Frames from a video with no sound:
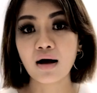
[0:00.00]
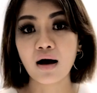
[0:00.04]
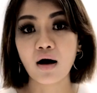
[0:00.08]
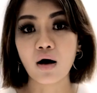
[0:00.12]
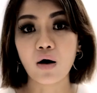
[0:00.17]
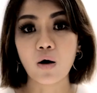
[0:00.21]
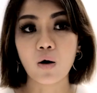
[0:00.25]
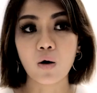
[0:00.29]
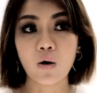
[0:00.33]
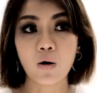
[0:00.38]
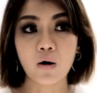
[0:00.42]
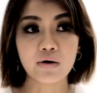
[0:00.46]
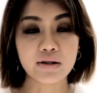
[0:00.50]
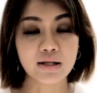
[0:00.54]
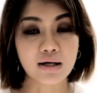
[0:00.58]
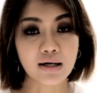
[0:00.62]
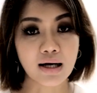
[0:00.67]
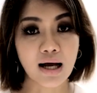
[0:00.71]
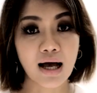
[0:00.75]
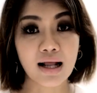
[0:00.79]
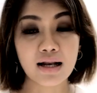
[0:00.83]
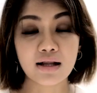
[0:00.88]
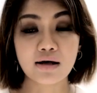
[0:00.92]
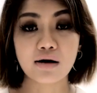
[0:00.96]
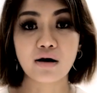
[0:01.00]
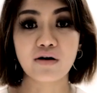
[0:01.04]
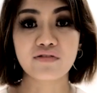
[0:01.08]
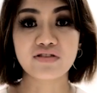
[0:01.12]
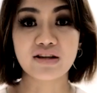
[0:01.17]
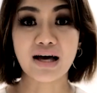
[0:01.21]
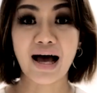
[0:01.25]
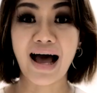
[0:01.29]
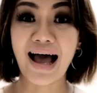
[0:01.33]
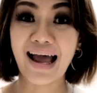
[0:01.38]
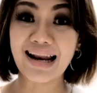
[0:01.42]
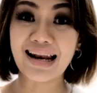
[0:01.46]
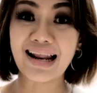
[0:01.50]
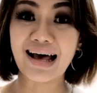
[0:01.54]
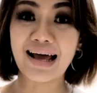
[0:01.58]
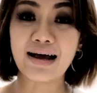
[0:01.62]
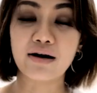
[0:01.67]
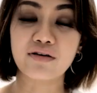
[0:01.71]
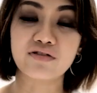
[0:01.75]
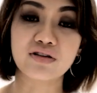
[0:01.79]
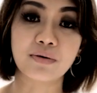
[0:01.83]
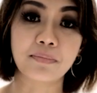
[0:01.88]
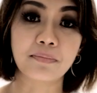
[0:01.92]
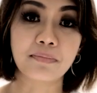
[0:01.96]
or the color of the highlight
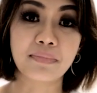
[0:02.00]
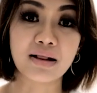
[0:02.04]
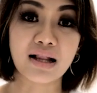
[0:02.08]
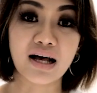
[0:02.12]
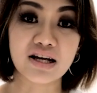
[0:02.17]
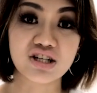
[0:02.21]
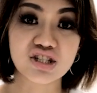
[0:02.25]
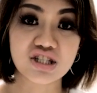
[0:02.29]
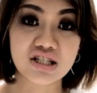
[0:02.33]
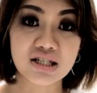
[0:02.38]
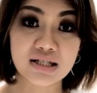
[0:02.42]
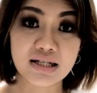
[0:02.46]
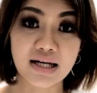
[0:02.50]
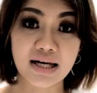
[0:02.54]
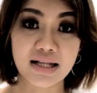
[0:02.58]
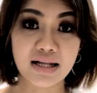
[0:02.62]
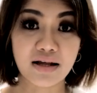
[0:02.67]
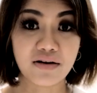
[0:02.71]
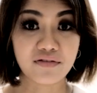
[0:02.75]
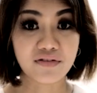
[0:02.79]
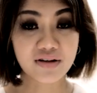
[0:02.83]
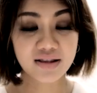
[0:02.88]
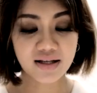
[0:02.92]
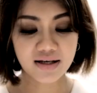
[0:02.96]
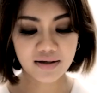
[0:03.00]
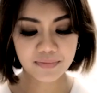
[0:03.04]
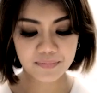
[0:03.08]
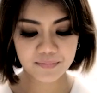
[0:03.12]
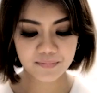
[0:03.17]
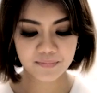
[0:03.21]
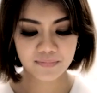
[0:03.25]
of the blusher and everything.